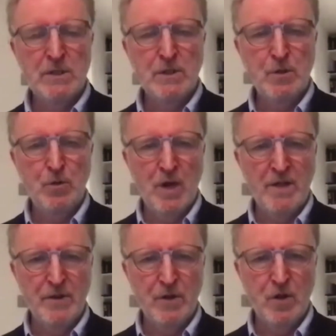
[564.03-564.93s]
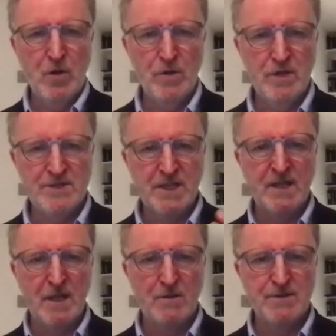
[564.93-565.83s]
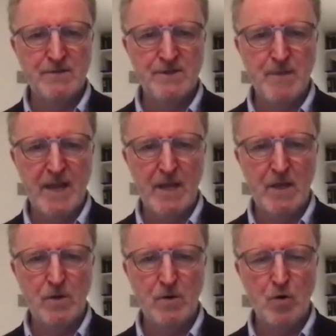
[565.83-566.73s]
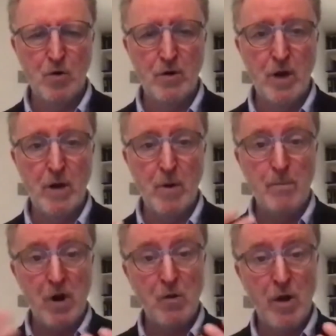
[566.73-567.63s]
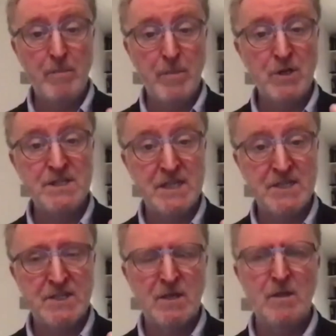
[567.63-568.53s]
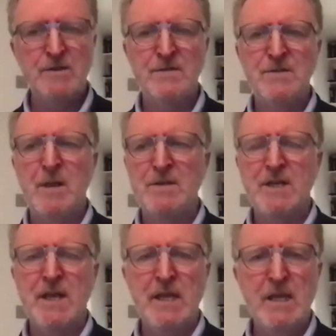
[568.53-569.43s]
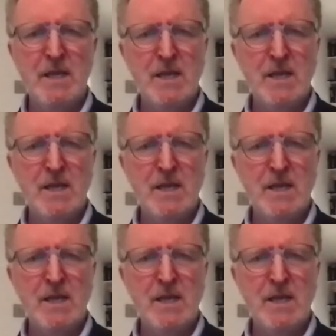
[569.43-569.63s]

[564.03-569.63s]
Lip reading: who undergo this sudden loss of smell or a quite persistent loss of smell saying